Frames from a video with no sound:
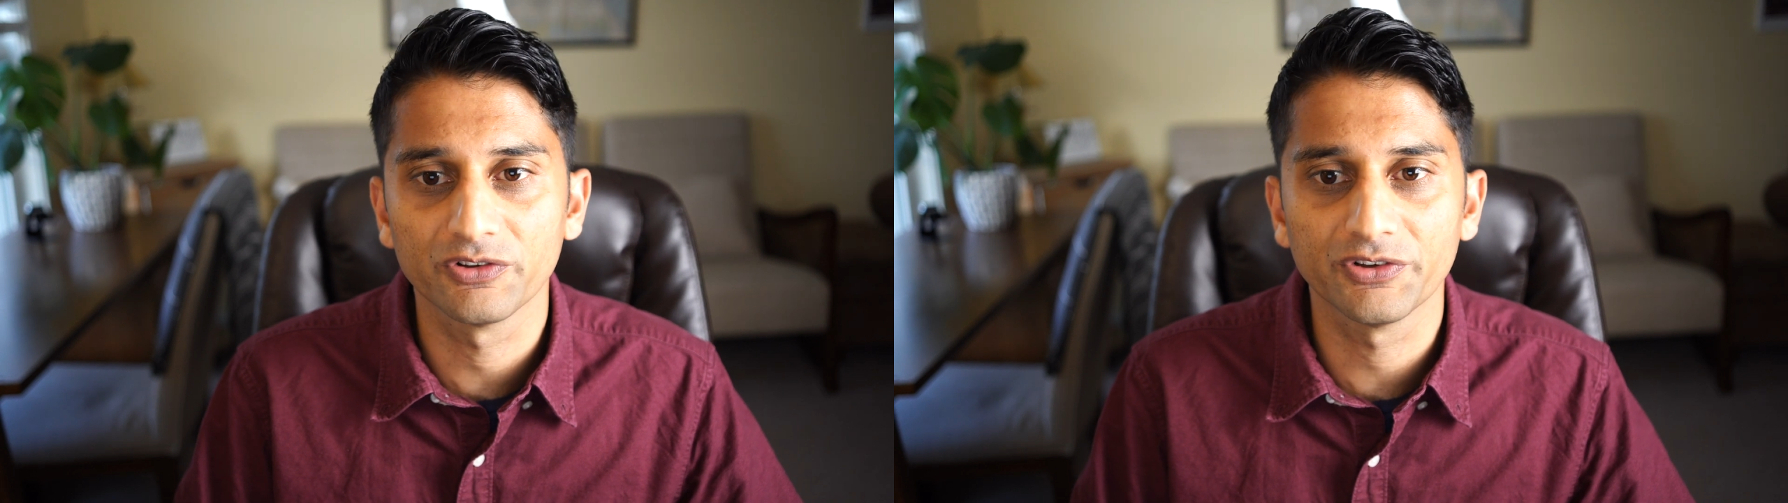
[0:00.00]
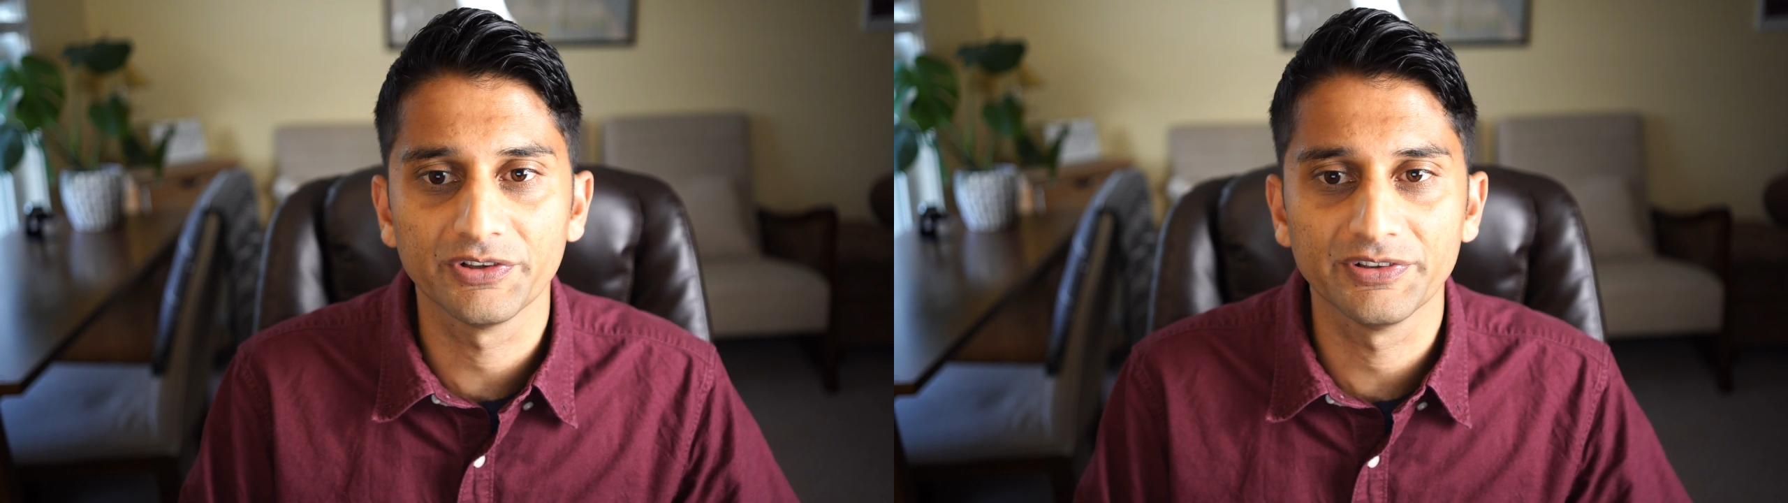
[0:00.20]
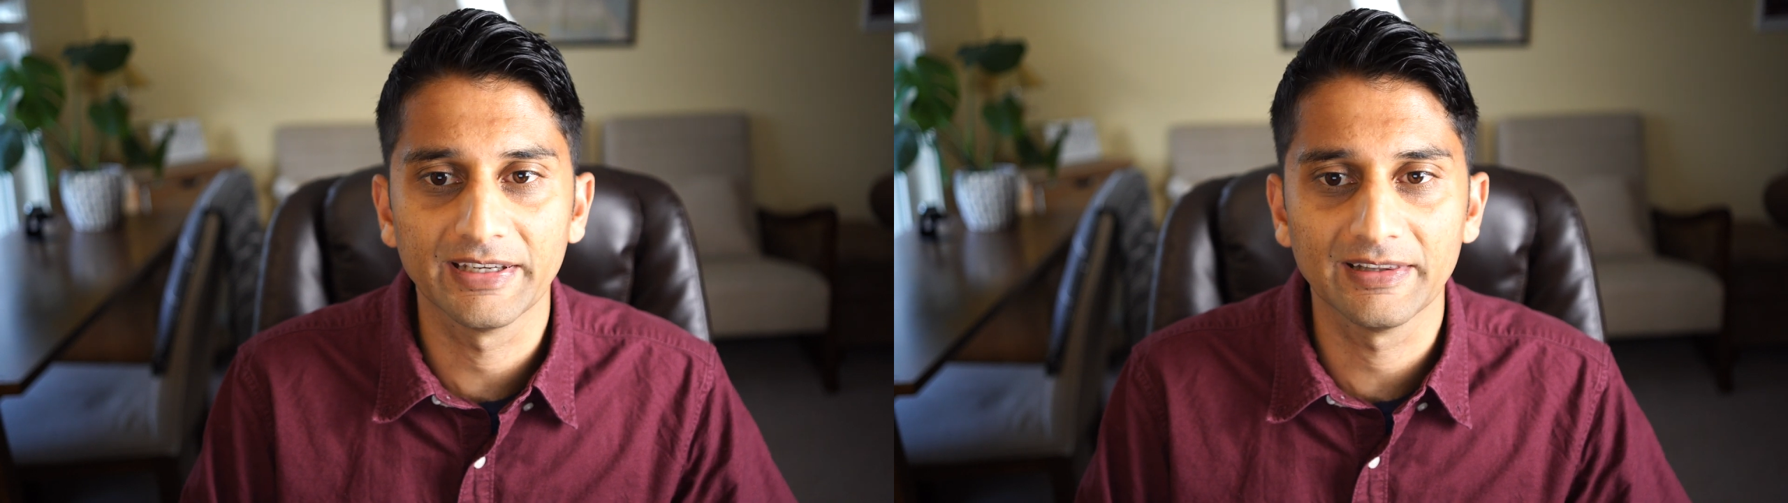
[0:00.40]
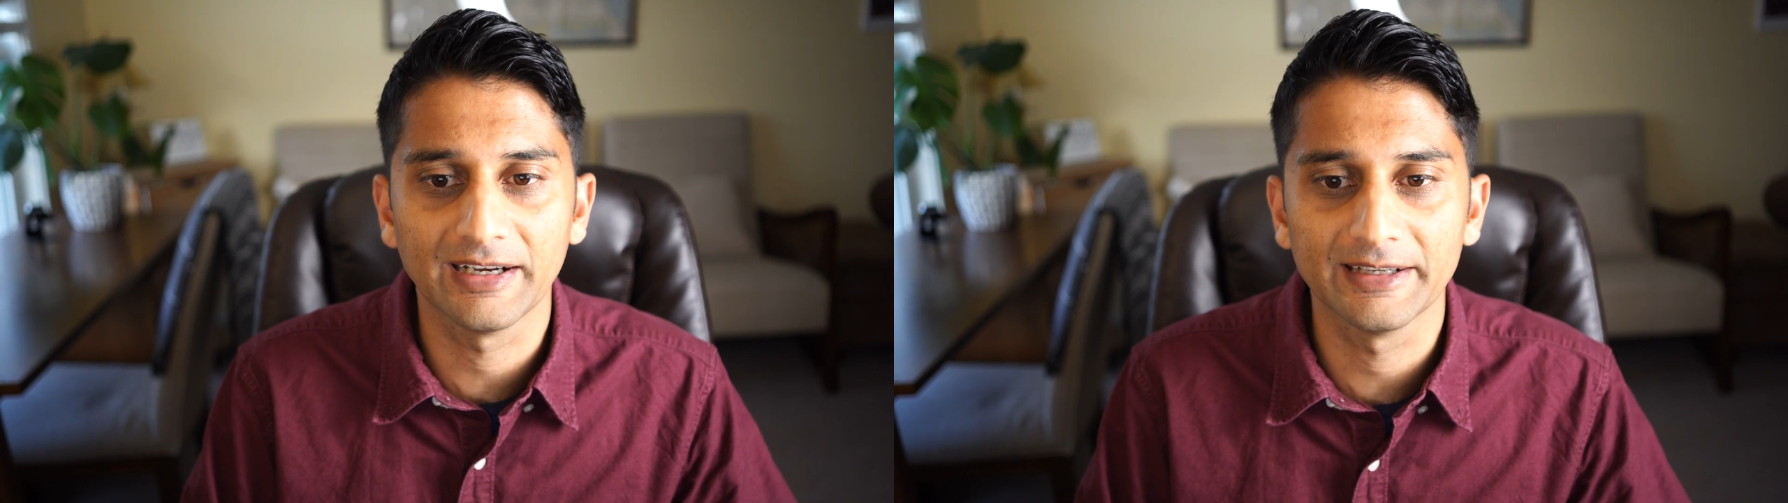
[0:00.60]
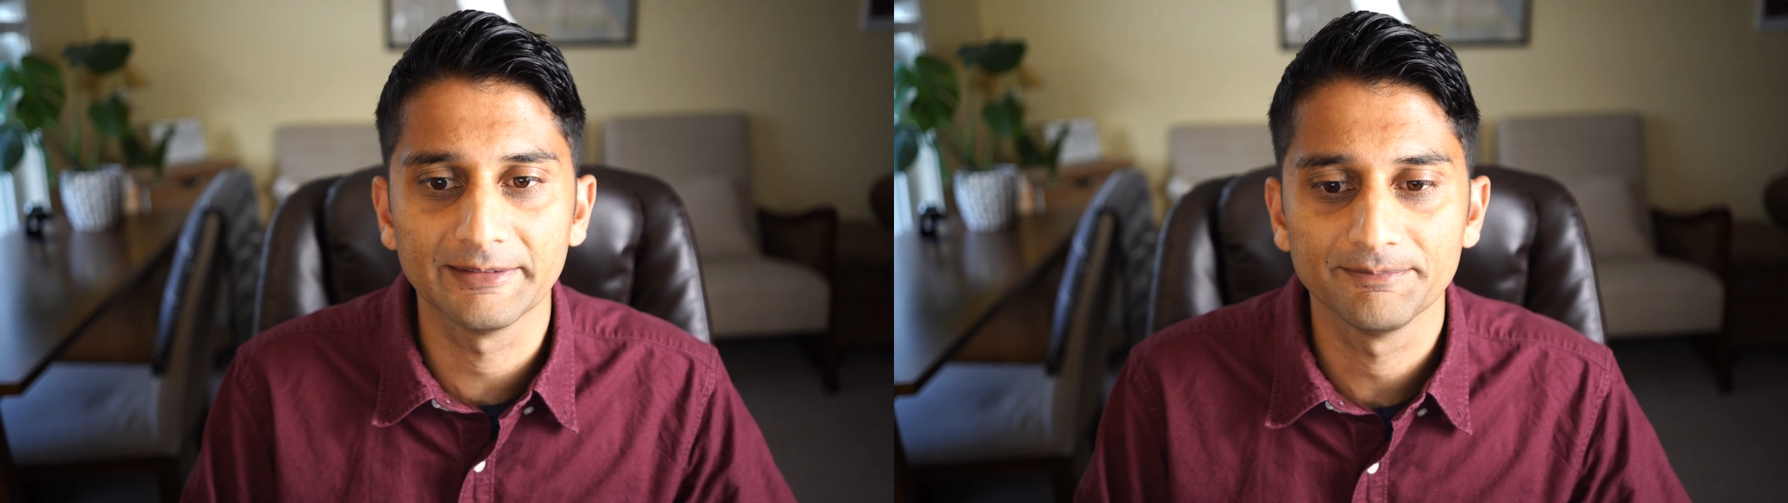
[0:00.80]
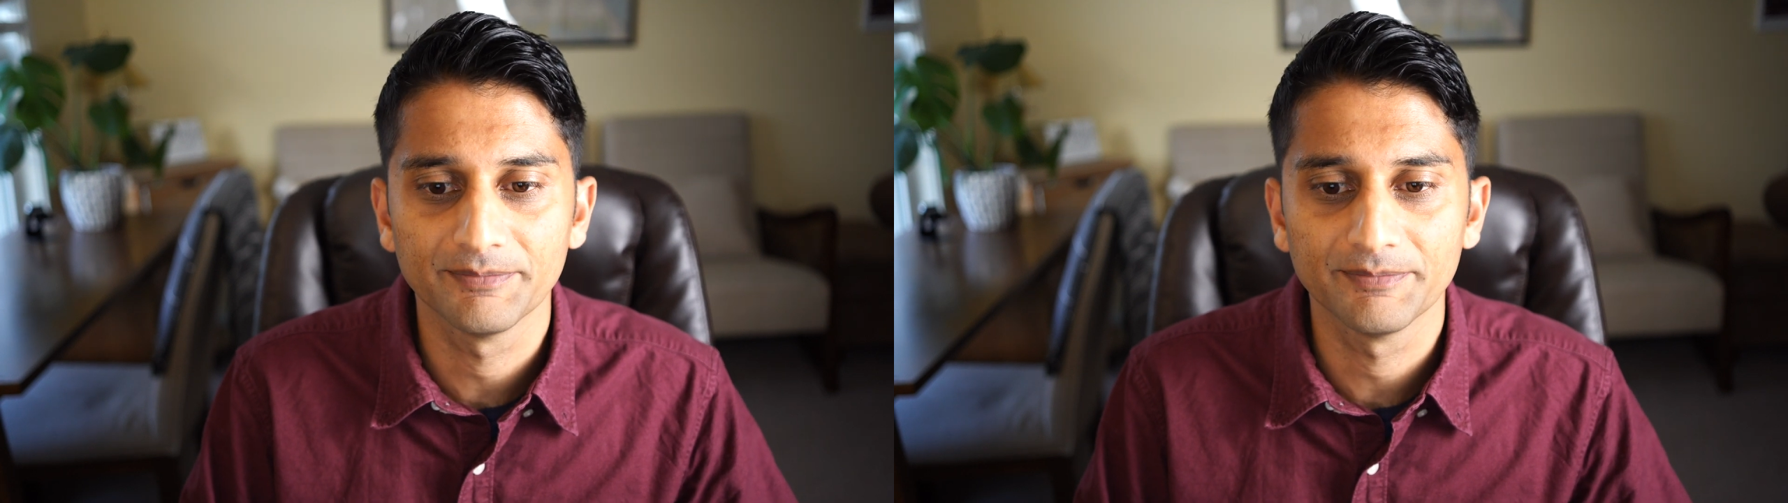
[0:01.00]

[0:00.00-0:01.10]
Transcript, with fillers: a certain deadline.